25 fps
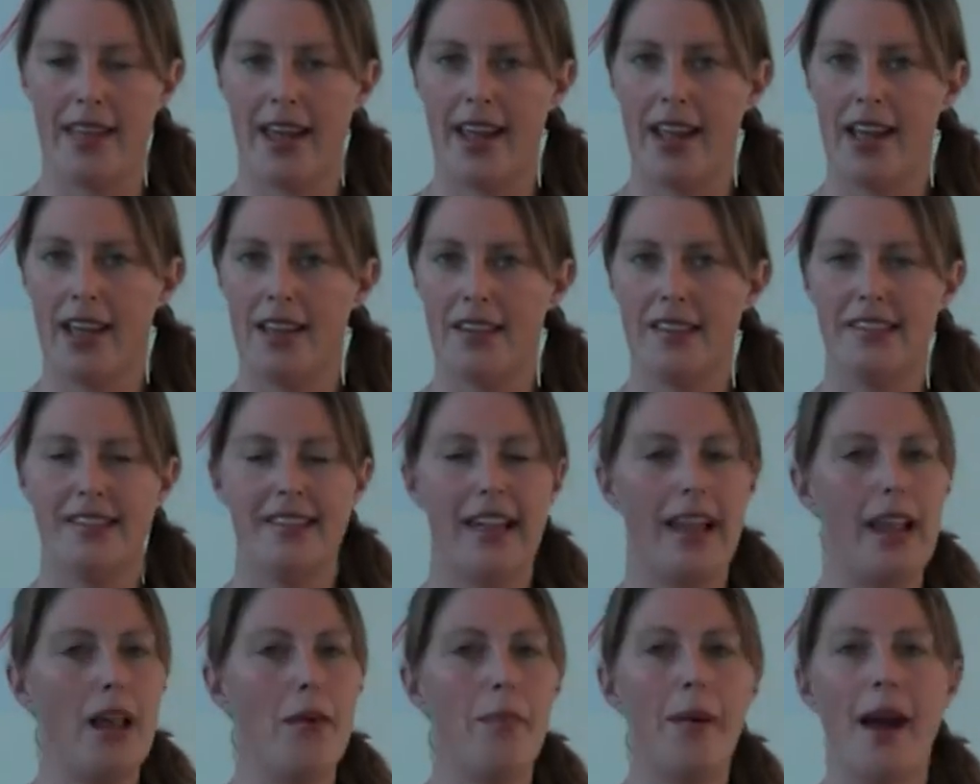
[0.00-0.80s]
They can
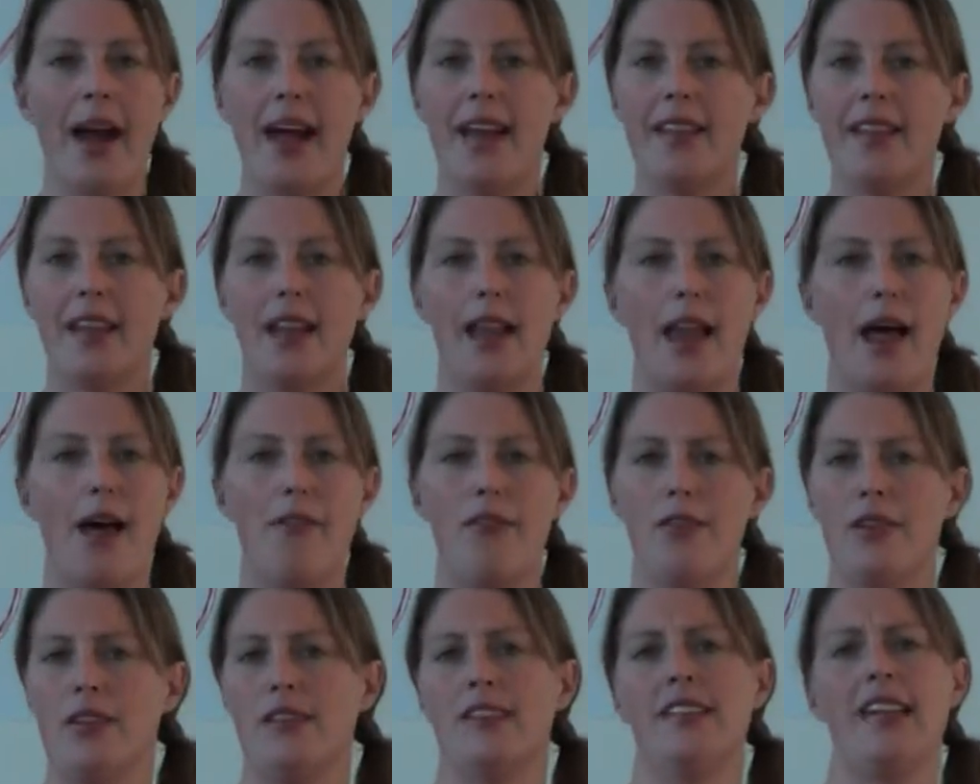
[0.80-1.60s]
celebrate the
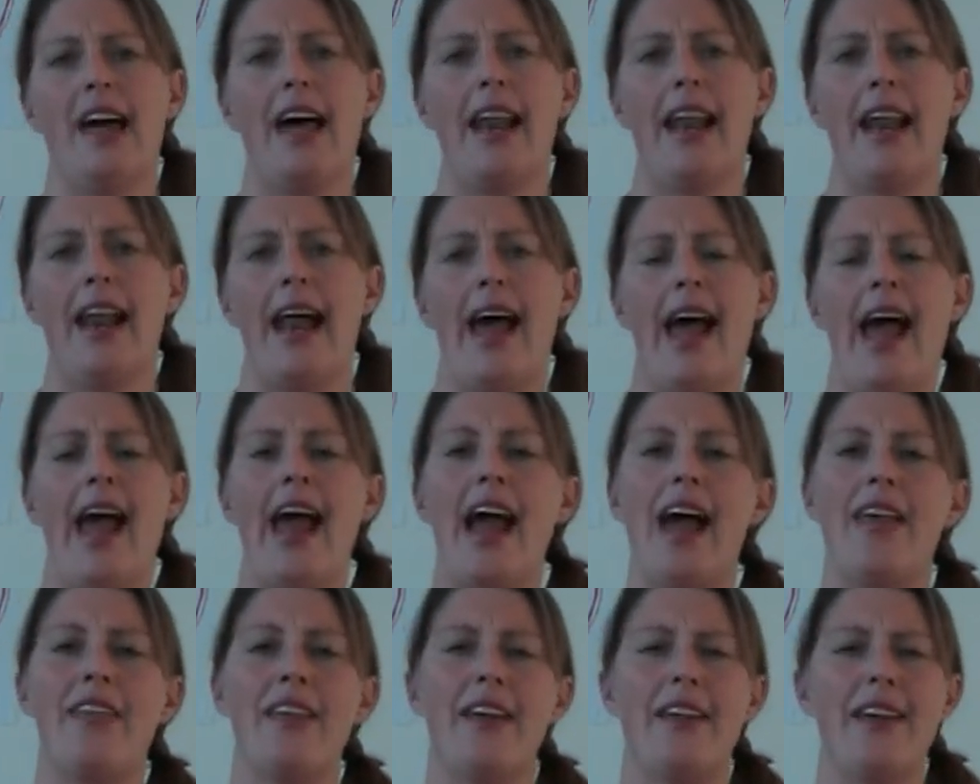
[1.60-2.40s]
love on
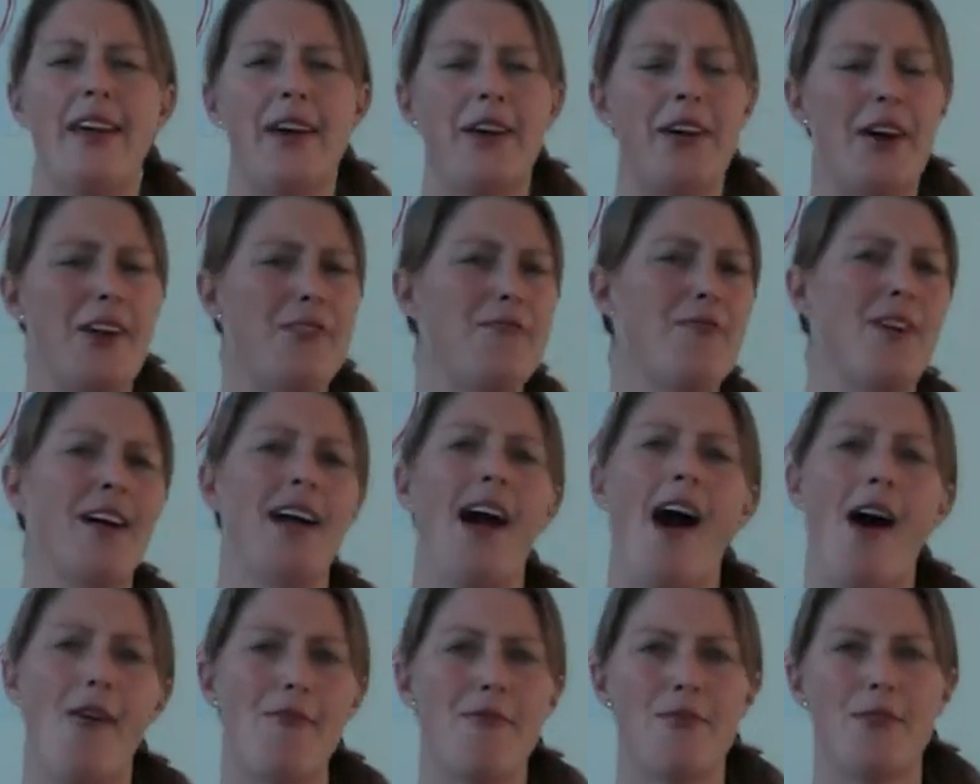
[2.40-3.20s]
Saturday and then they can
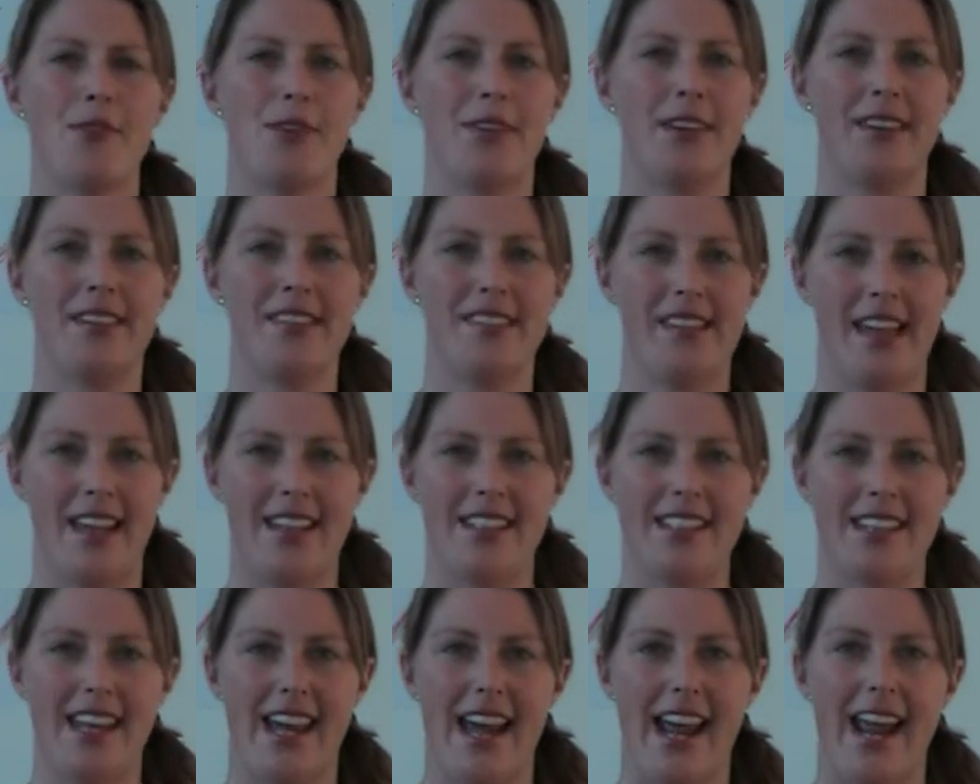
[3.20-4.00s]
recover on a
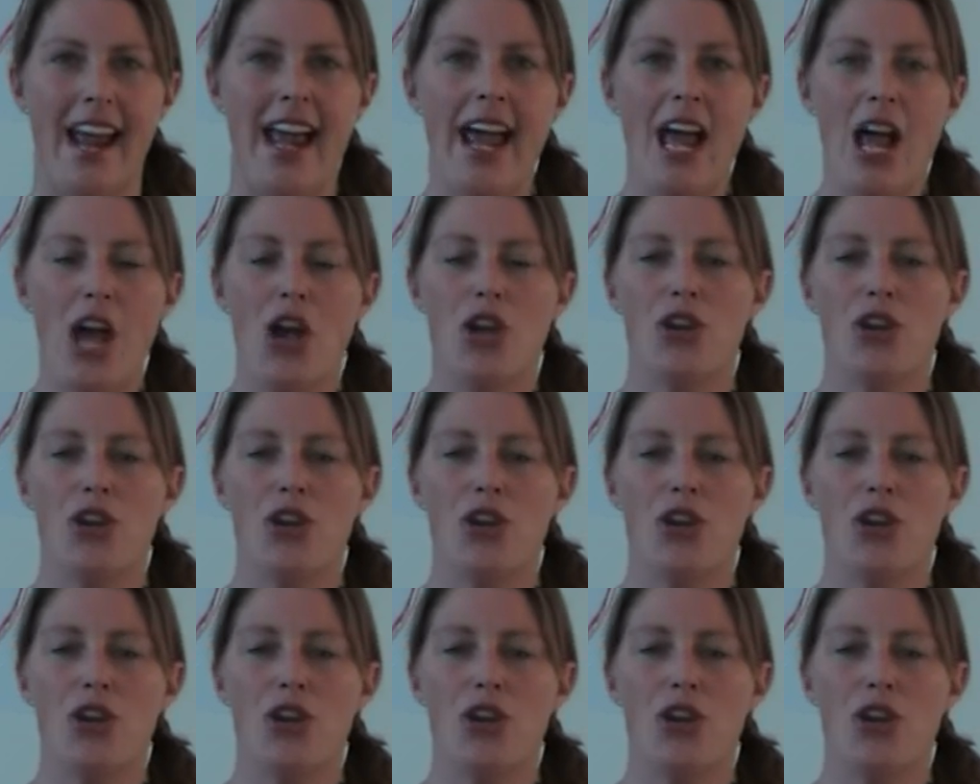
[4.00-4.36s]
Sunday.